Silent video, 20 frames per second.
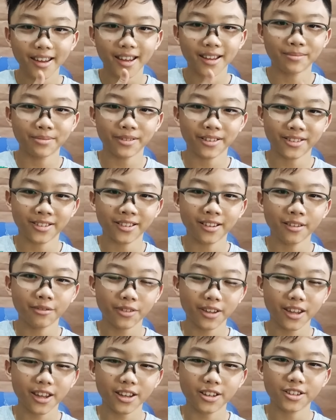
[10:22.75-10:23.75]
and press the
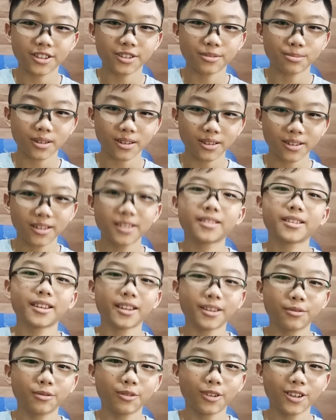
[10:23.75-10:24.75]
notifications bell.
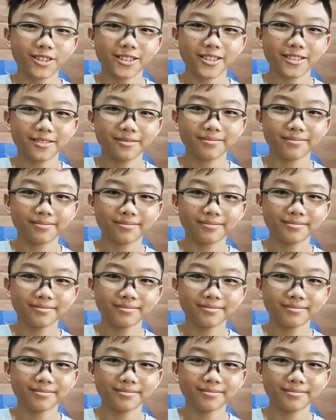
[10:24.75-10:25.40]
Thanks for watching.